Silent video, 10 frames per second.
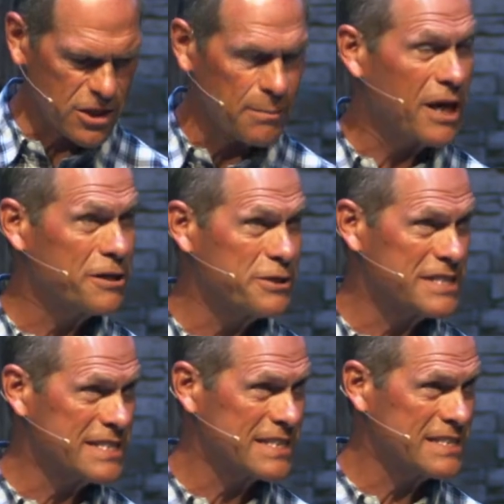Psalm one
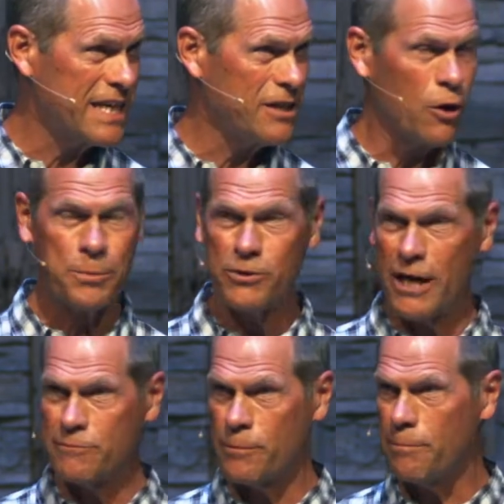hundred sixteen. Hope you
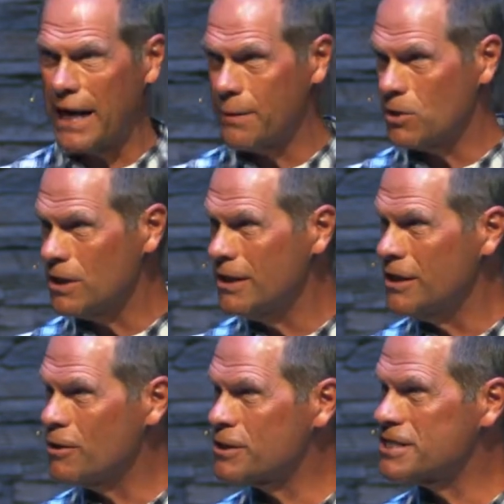have your Bible
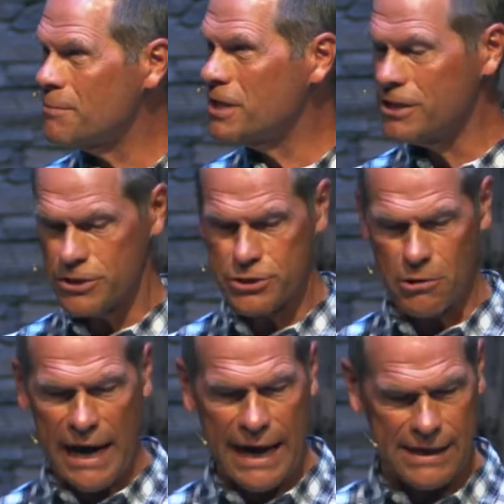or something to
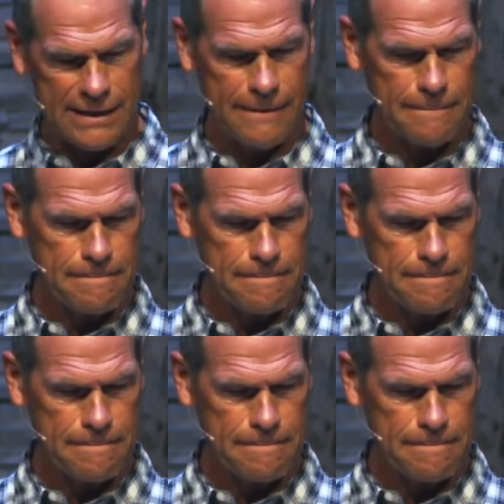track.